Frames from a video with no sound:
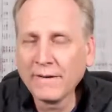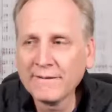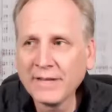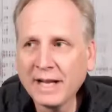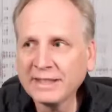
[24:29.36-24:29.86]

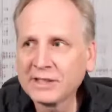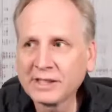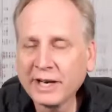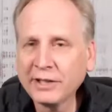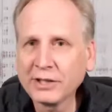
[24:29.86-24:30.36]
not to
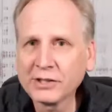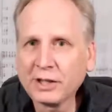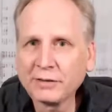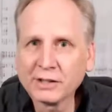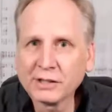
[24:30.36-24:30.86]
scare
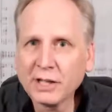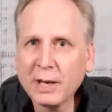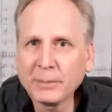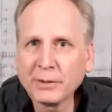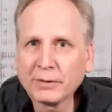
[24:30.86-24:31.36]
yourself and
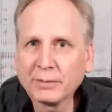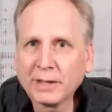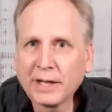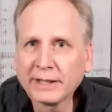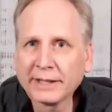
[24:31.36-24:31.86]
stop you from
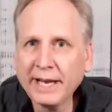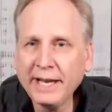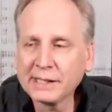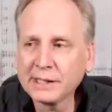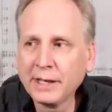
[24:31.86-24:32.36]
out of the
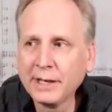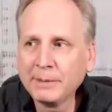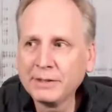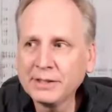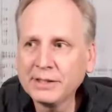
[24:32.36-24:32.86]
gates,
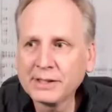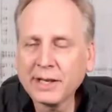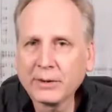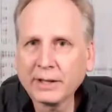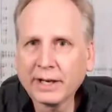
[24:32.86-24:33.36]
but just to
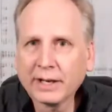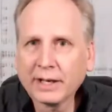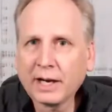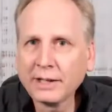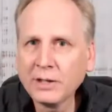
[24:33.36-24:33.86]
say, okay,
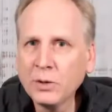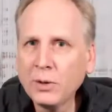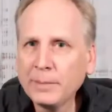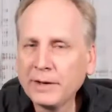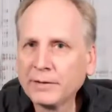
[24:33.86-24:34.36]
I know
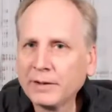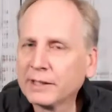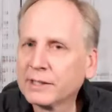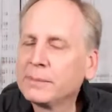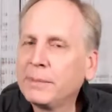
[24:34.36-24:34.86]
I'm going to
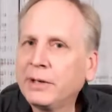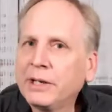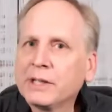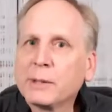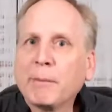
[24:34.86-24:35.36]

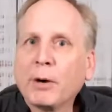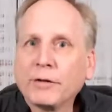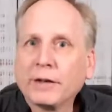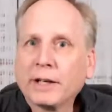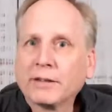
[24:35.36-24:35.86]
experience
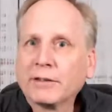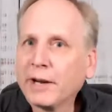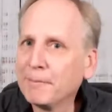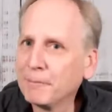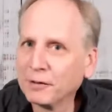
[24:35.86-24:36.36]
Murphy,
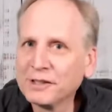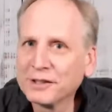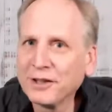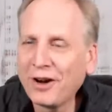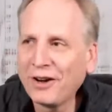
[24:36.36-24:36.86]
right? Murphy's
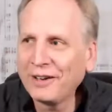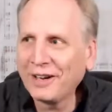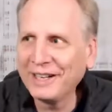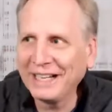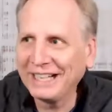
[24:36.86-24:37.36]
law.
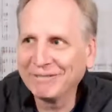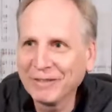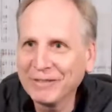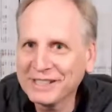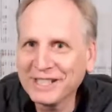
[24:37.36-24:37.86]

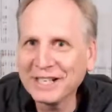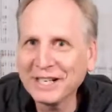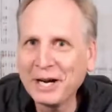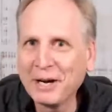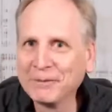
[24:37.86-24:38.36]
Murphy's going
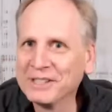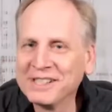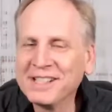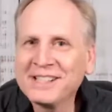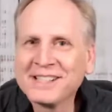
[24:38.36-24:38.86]
to come.
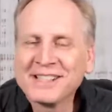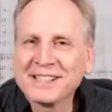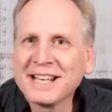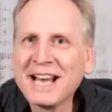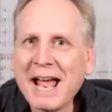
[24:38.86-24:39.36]
Resistance is
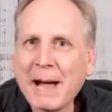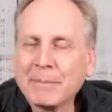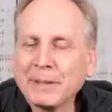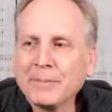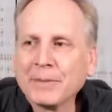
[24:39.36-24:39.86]
going to
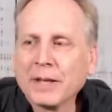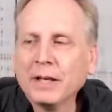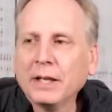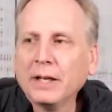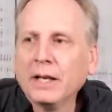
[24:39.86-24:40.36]
happen.
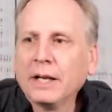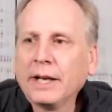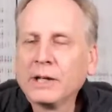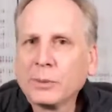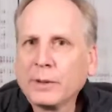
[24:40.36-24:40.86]

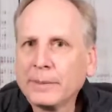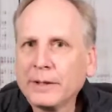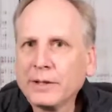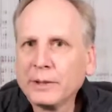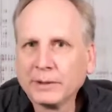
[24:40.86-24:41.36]
Here's what I'm
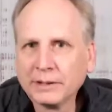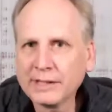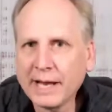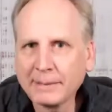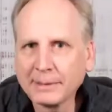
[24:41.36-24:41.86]
going to do when this
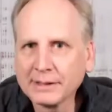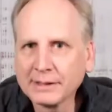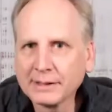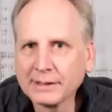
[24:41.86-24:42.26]
happens.